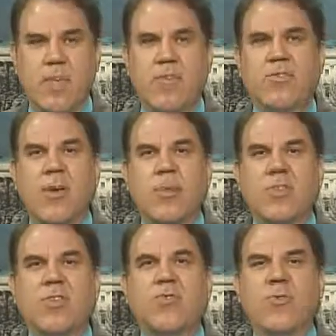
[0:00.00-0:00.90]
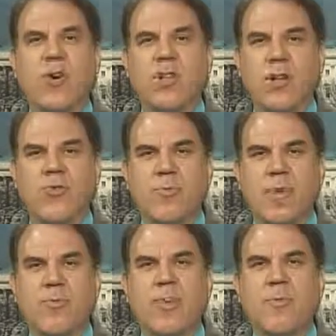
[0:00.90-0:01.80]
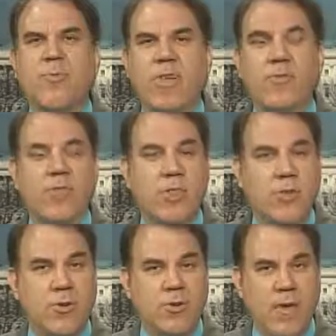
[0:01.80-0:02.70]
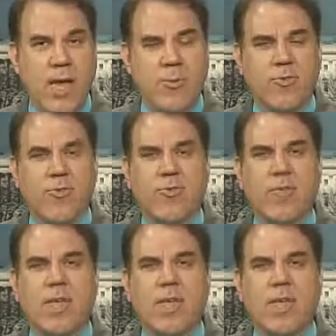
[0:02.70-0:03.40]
Some of these foreclosure mills have been featured in the New York Times,